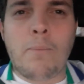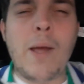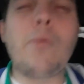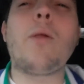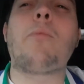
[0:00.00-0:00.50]

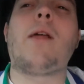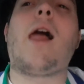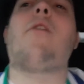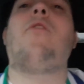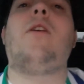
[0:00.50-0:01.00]
People will be
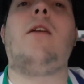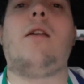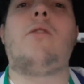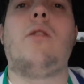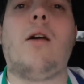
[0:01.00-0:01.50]
like
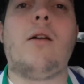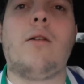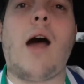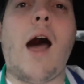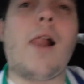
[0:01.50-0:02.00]
thinking,
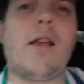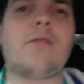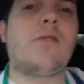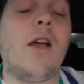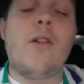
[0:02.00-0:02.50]

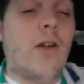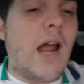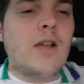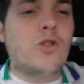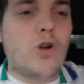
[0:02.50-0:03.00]
Alex,
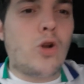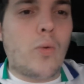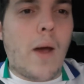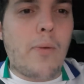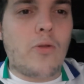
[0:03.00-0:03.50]
it's not
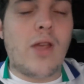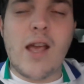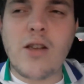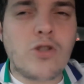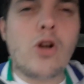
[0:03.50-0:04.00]
gonna happen.
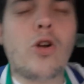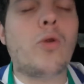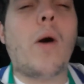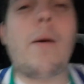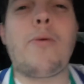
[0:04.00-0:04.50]
It's not
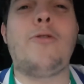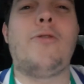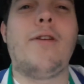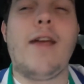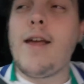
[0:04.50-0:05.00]
gonna happen.
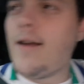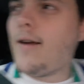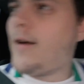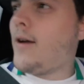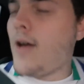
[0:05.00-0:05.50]

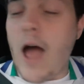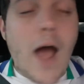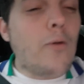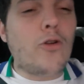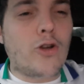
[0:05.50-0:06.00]

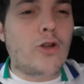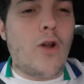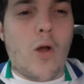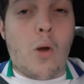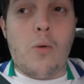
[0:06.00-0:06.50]
I'm gonna
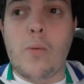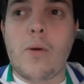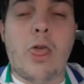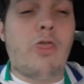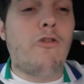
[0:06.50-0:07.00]
go
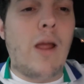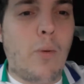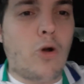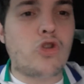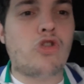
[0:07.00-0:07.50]

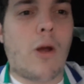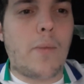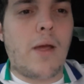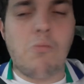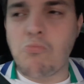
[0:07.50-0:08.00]
three-one
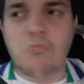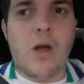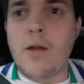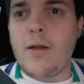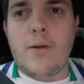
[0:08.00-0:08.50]
Tranmere.
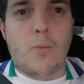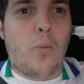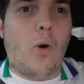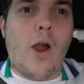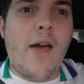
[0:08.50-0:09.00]

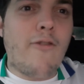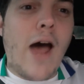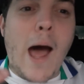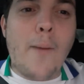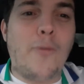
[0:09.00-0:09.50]
Whatever
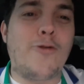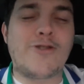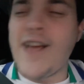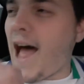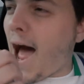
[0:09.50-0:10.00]

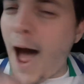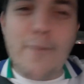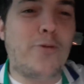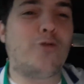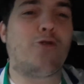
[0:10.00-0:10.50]
happens,
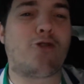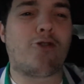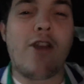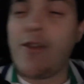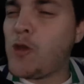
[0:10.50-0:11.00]
happens.